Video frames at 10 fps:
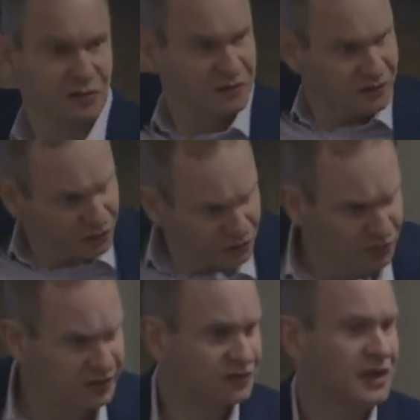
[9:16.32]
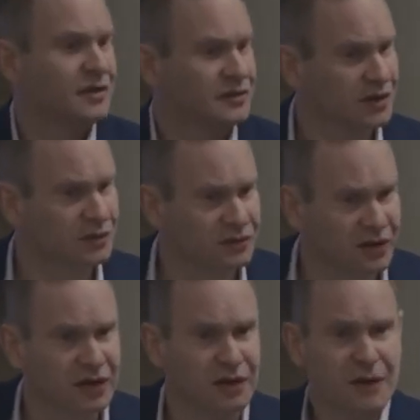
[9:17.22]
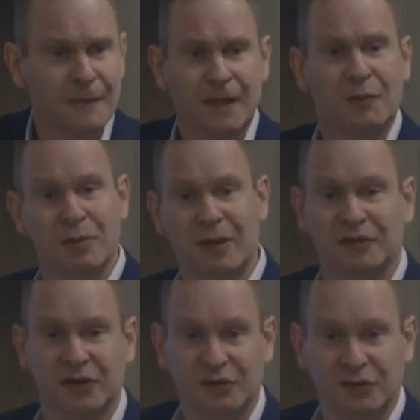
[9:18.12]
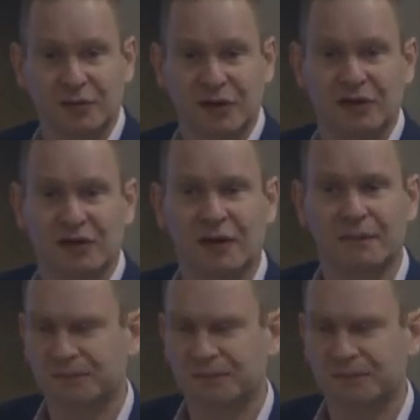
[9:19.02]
We fit all these sound signals in, and we pumped it into a computer.